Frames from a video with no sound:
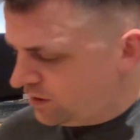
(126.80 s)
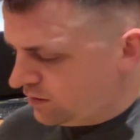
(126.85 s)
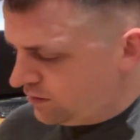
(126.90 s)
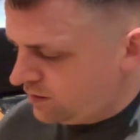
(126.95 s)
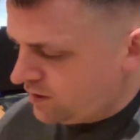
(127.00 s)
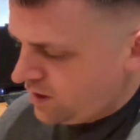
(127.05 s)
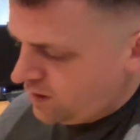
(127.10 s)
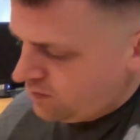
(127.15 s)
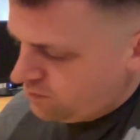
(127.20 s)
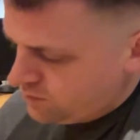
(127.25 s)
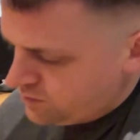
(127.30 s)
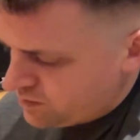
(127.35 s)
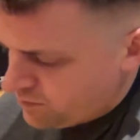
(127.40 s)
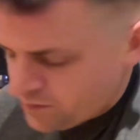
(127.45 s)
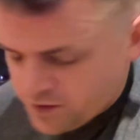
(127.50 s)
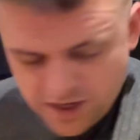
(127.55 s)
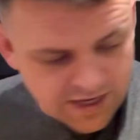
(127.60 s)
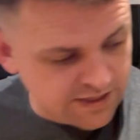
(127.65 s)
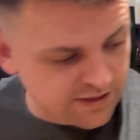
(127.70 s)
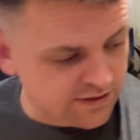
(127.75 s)
That was
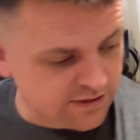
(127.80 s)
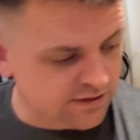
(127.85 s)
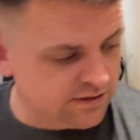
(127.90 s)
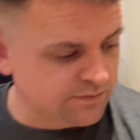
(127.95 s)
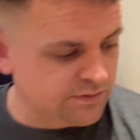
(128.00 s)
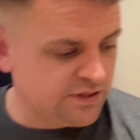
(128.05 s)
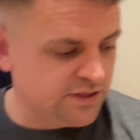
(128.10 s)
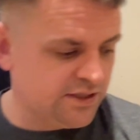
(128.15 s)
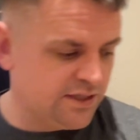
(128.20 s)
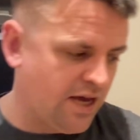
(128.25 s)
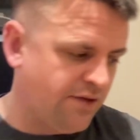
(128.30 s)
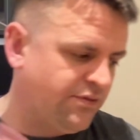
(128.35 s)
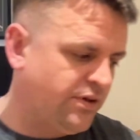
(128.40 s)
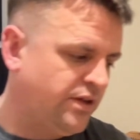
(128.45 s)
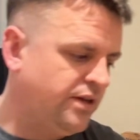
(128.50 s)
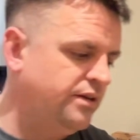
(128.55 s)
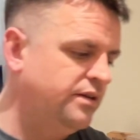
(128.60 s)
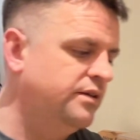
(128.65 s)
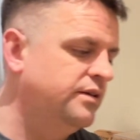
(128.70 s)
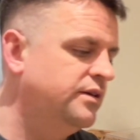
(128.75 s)
number eight. Number
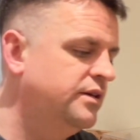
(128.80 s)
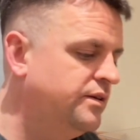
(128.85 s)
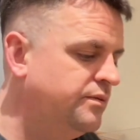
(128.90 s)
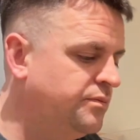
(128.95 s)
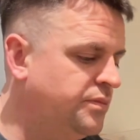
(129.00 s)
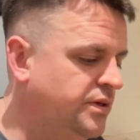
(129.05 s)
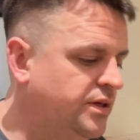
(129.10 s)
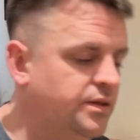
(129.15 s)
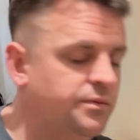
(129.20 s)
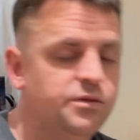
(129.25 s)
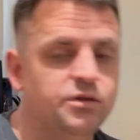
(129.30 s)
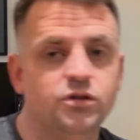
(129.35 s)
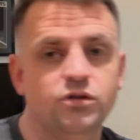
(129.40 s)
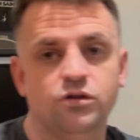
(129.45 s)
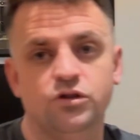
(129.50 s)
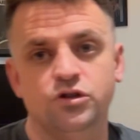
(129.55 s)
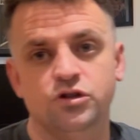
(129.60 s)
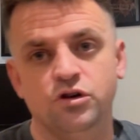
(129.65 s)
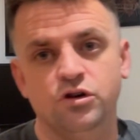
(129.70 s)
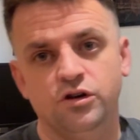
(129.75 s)
seven, picked this year,
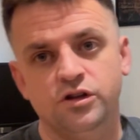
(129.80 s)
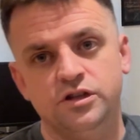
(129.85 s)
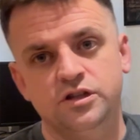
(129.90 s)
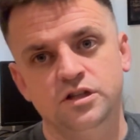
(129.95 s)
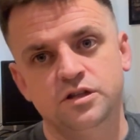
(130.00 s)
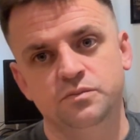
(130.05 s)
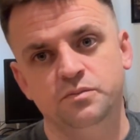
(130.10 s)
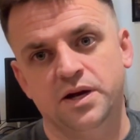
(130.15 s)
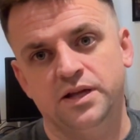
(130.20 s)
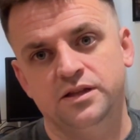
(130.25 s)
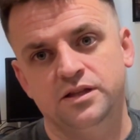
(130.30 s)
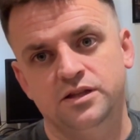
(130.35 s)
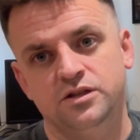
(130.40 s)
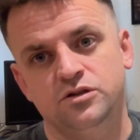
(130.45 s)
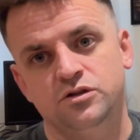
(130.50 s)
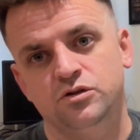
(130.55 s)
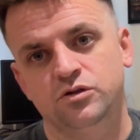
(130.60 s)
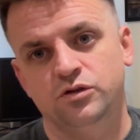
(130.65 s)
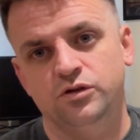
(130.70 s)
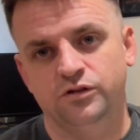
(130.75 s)
just got into this band
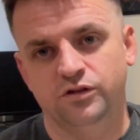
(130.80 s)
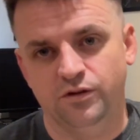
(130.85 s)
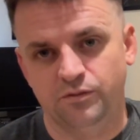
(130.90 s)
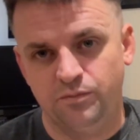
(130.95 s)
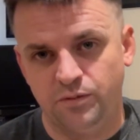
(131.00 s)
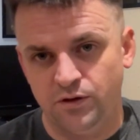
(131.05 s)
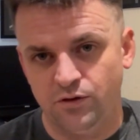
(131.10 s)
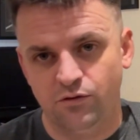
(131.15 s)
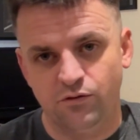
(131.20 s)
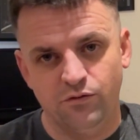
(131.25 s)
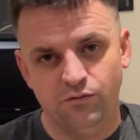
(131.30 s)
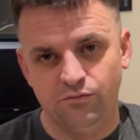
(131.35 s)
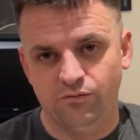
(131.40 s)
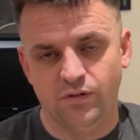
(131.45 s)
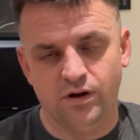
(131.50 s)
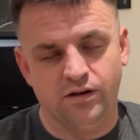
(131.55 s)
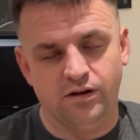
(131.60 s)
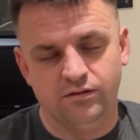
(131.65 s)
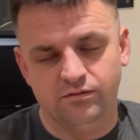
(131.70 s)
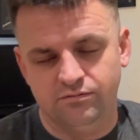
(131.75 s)
this year. They've been, a,
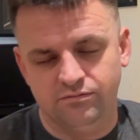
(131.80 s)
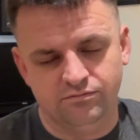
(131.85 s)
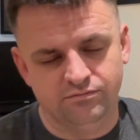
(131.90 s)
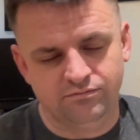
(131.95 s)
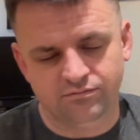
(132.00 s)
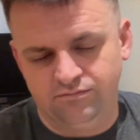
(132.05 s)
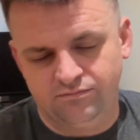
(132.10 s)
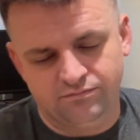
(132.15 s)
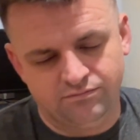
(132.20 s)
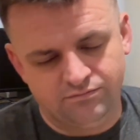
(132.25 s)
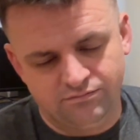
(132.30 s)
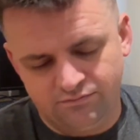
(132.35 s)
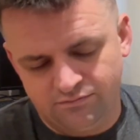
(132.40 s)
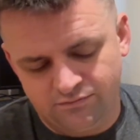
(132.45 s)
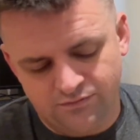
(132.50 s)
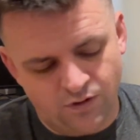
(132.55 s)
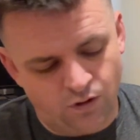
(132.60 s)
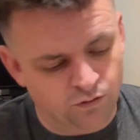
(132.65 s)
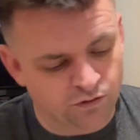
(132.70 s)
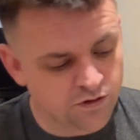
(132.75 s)
well,
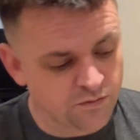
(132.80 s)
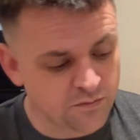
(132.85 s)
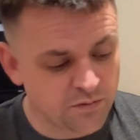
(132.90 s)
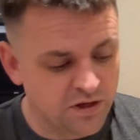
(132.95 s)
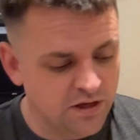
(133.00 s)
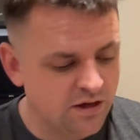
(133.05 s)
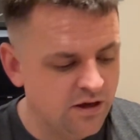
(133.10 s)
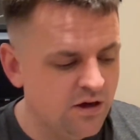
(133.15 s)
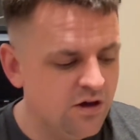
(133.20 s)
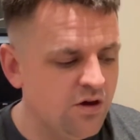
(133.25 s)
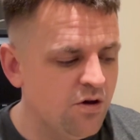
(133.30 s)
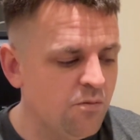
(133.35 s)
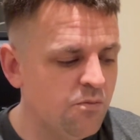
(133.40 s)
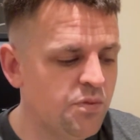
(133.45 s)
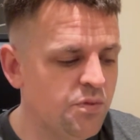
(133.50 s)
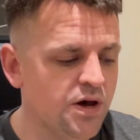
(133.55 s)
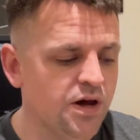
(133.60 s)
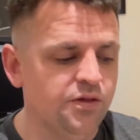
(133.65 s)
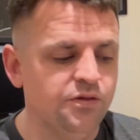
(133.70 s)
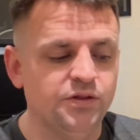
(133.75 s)
older than me,
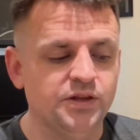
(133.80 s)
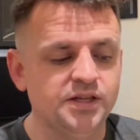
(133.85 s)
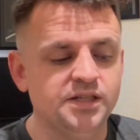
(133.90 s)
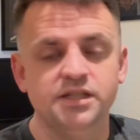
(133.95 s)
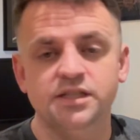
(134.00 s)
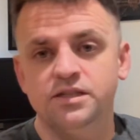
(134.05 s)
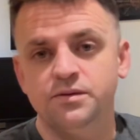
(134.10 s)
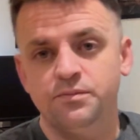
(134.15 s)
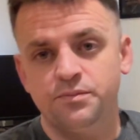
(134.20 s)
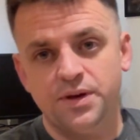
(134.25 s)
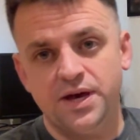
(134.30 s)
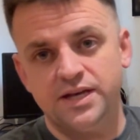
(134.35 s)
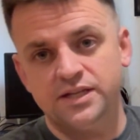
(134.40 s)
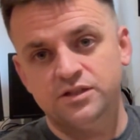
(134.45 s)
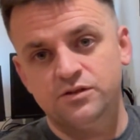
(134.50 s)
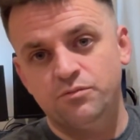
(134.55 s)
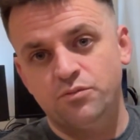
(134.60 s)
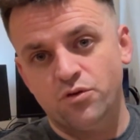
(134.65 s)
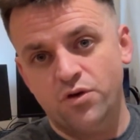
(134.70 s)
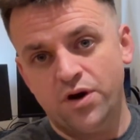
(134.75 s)
but this is The
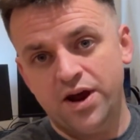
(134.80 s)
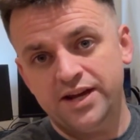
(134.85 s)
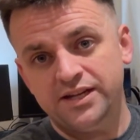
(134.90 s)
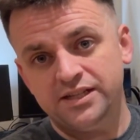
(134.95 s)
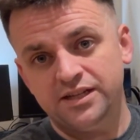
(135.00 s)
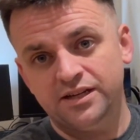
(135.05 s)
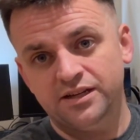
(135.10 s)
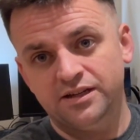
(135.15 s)
Best of Bread.